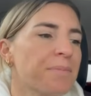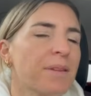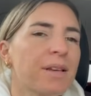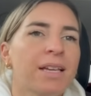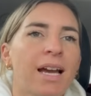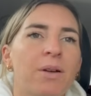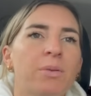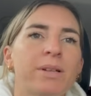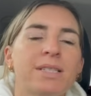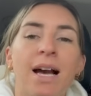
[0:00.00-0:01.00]
Stinks. We
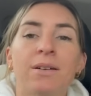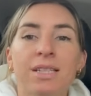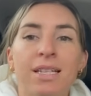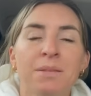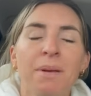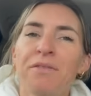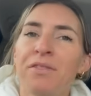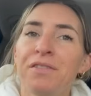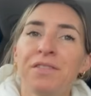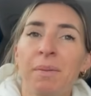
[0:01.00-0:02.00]
went to Aldi. I spent
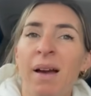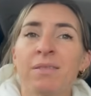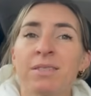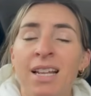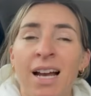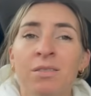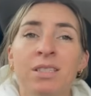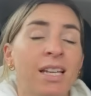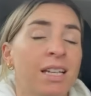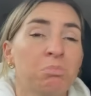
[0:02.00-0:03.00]
£50 in
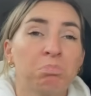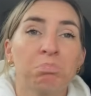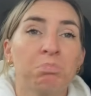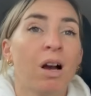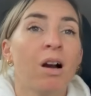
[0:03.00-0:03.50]
Aldi.